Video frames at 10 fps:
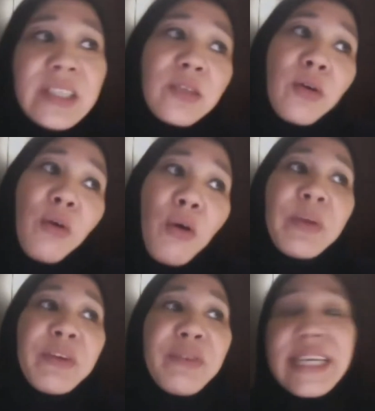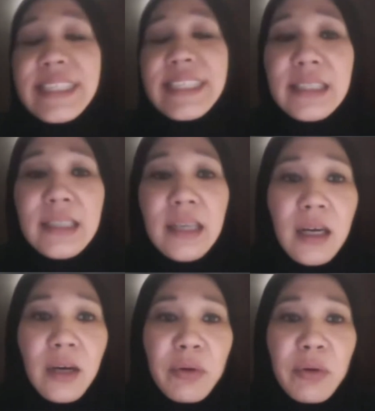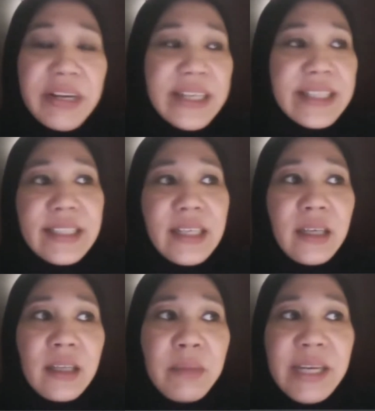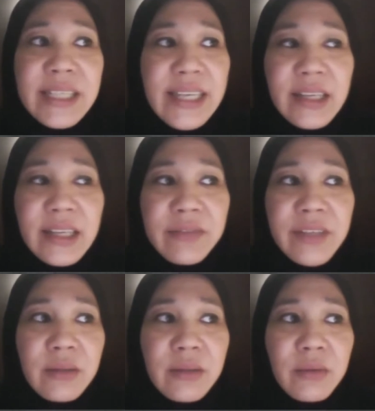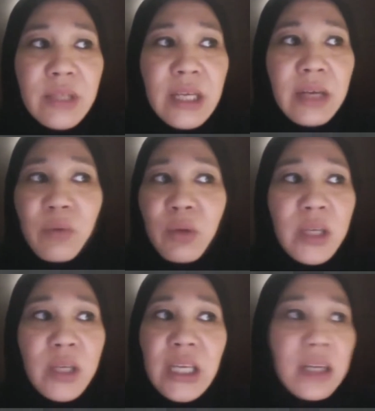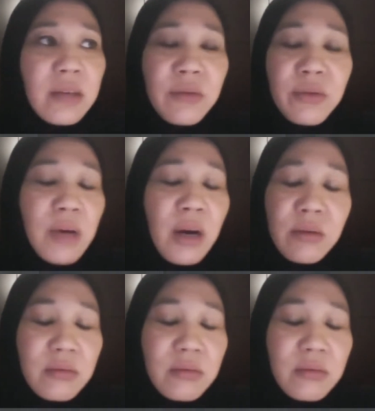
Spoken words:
go home and rest. Whereas the mass caregivers, they were working throughout